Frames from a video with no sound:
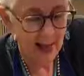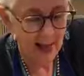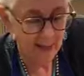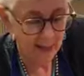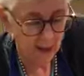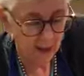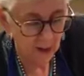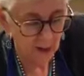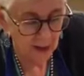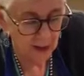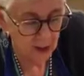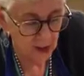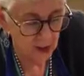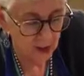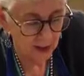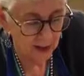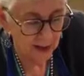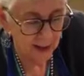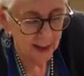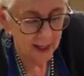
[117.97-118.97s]
going to add the
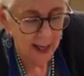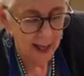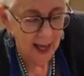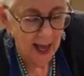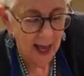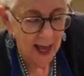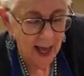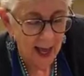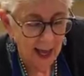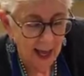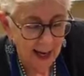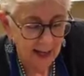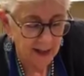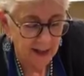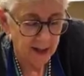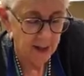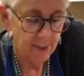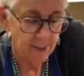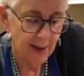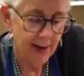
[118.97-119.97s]
green chili.
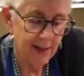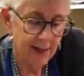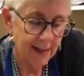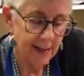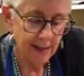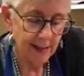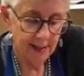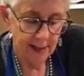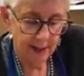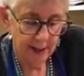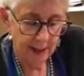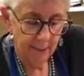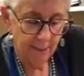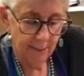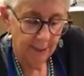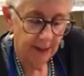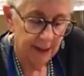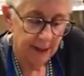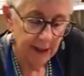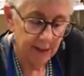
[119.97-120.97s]
And to make this a
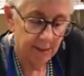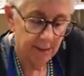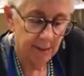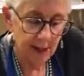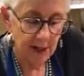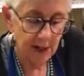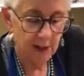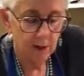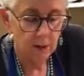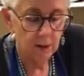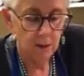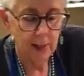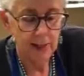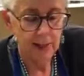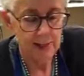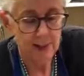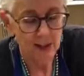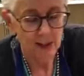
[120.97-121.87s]
complete meal